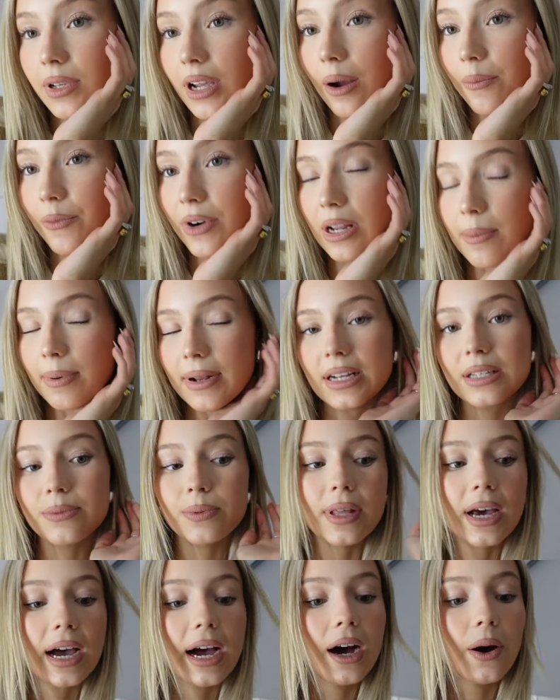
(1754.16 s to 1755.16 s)
Yeah, I'm really pleased
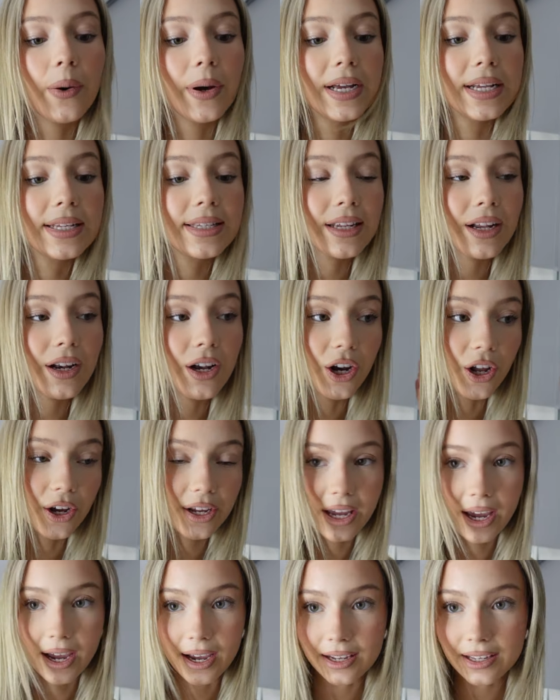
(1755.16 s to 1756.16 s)
with how it's
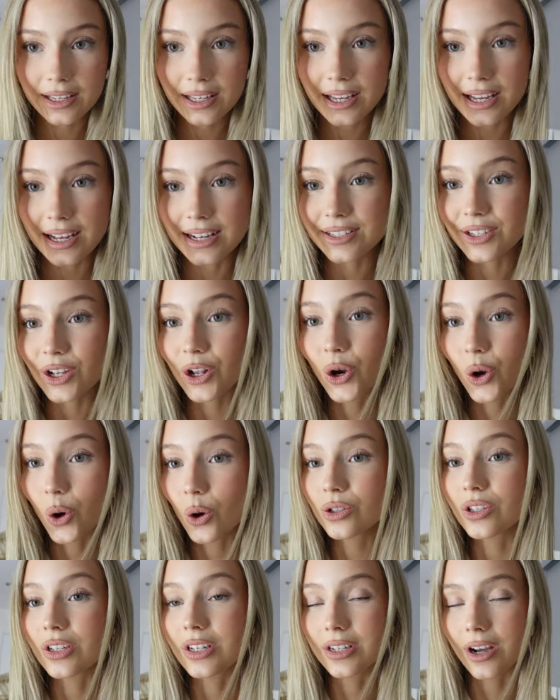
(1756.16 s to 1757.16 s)
looking. It's a
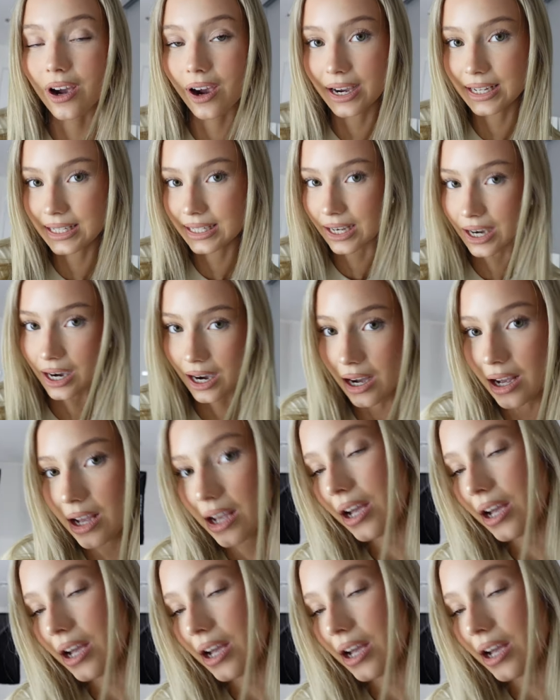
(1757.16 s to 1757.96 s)
lot tidier.